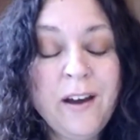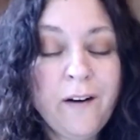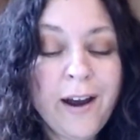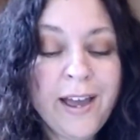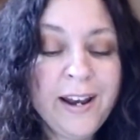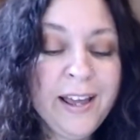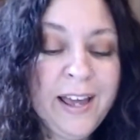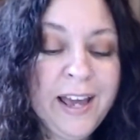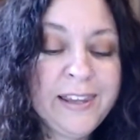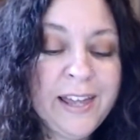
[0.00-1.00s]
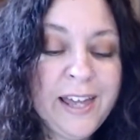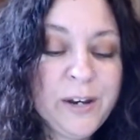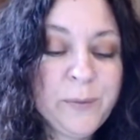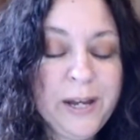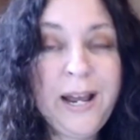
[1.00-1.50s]
All right. And
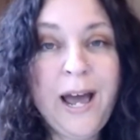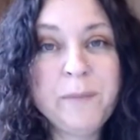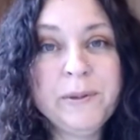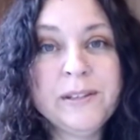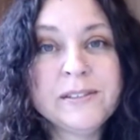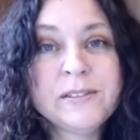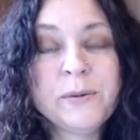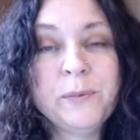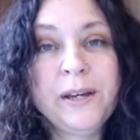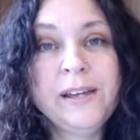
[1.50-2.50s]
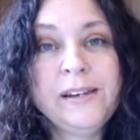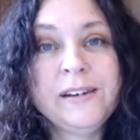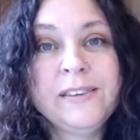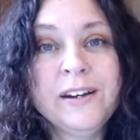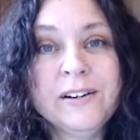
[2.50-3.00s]
then what happens
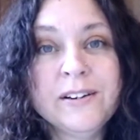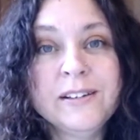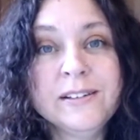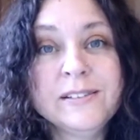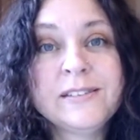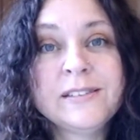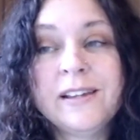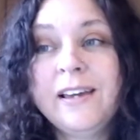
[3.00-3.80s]
when there is